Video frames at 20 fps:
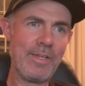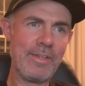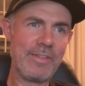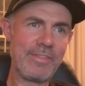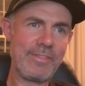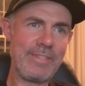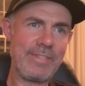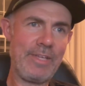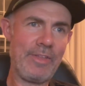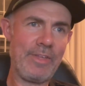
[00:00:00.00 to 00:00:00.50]

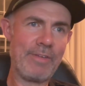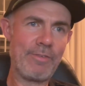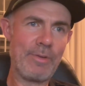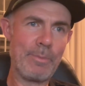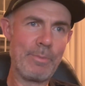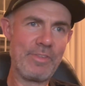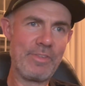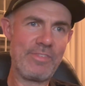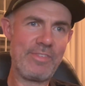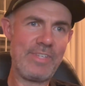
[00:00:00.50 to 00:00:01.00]
stealing
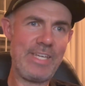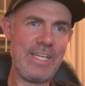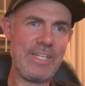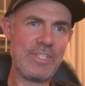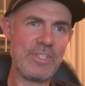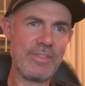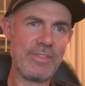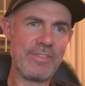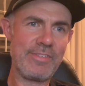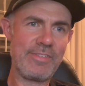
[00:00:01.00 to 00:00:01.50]
from the
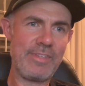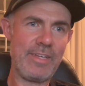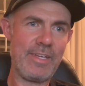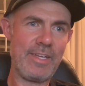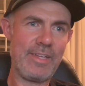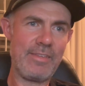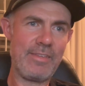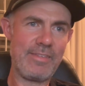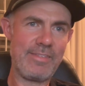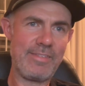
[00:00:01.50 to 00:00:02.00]
Siege and
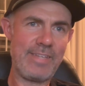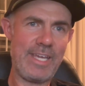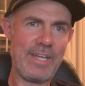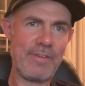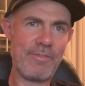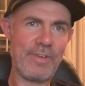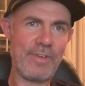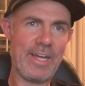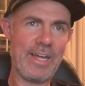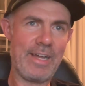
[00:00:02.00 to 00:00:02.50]
the
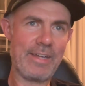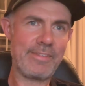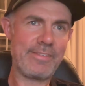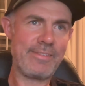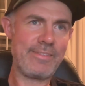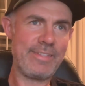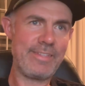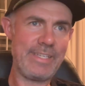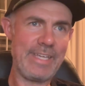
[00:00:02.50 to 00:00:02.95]
Sandfox.